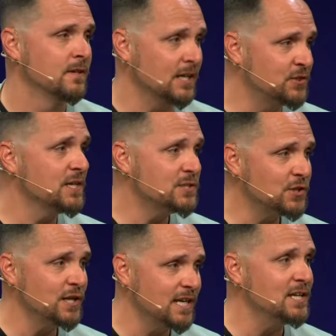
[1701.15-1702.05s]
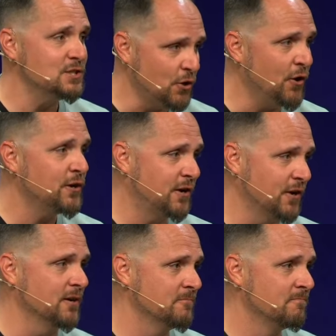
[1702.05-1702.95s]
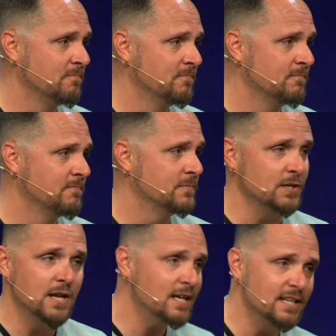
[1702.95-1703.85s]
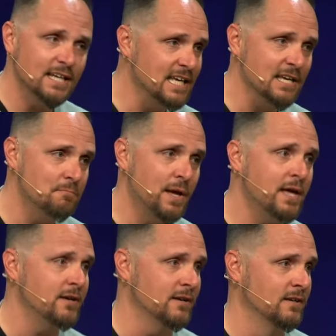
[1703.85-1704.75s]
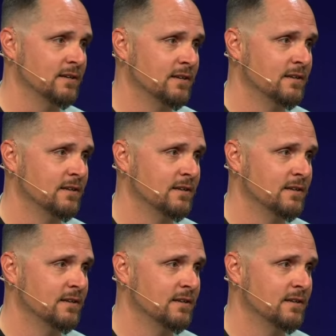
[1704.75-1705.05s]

Like things are going to get darker. They're not going to get better.